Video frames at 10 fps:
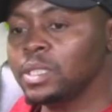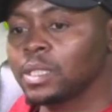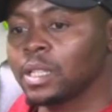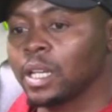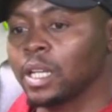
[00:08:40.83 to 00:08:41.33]

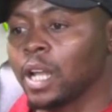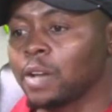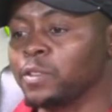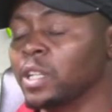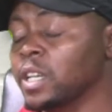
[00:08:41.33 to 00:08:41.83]
an
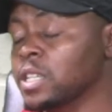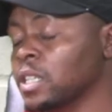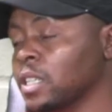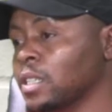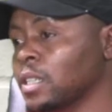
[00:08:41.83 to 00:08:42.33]

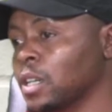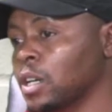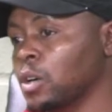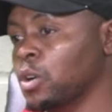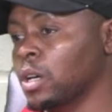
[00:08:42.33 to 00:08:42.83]
affiliation
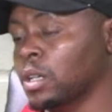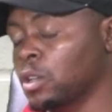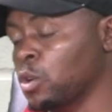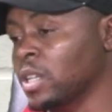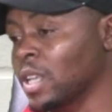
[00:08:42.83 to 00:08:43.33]
or a
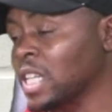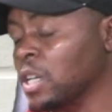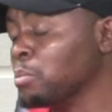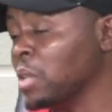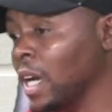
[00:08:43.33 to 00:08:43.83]
code, that
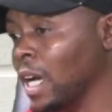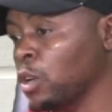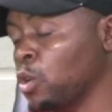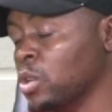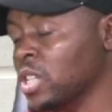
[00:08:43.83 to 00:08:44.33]
umbilical
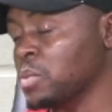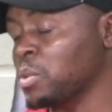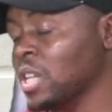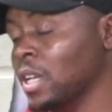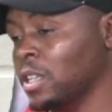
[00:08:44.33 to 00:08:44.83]
code,
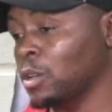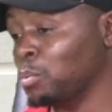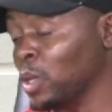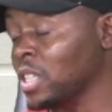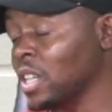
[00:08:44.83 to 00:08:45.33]
especially the
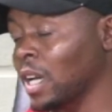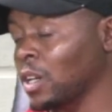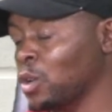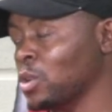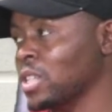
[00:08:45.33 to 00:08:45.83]
political
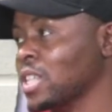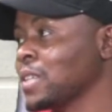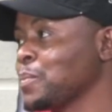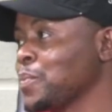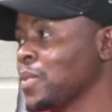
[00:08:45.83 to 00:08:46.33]
code,
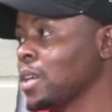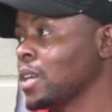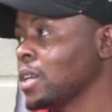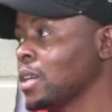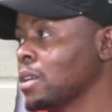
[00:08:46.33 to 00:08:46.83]

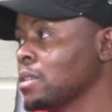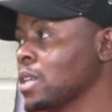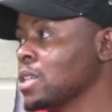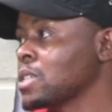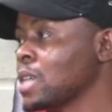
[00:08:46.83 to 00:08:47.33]
there
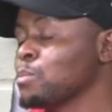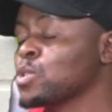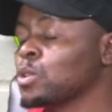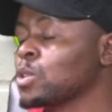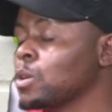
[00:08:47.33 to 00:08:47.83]
is some
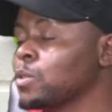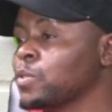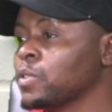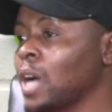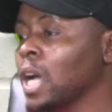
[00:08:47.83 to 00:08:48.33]
sort
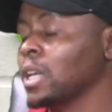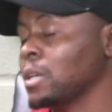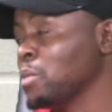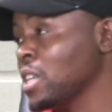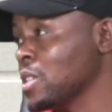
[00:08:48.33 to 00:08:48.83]
of
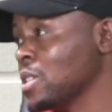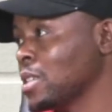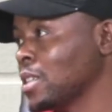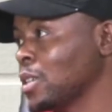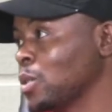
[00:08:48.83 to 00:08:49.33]
agreements
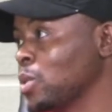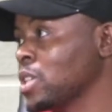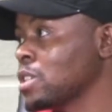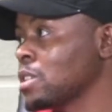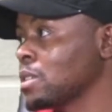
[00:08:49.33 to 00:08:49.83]

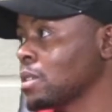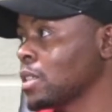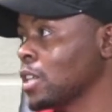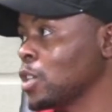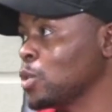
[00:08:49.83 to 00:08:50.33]
which
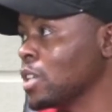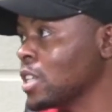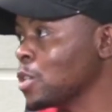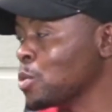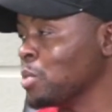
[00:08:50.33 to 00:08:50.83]
you
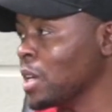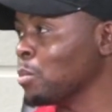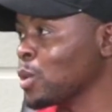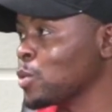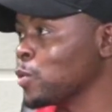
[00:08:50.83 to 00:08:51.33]
need to be
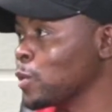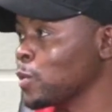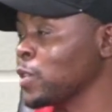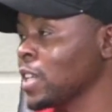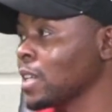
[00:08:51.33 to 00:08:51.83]
able to
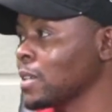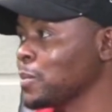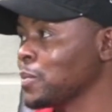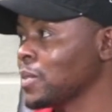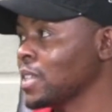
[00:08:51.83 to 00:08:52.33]
fulfill.
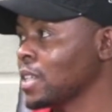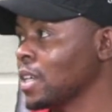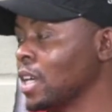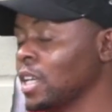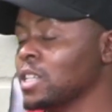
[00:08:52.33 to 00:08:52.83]

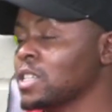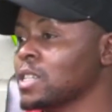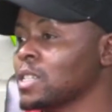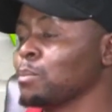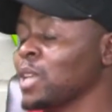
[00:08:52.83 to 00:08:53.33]
And
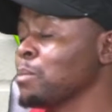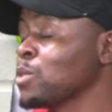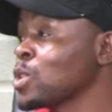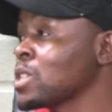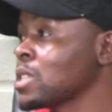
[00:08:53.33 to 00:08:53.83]

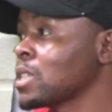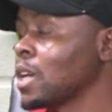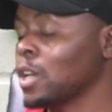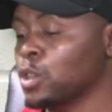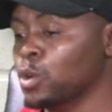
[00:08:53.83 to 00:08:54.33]
sometimes
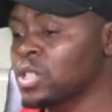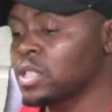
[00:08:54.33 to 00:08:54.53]
those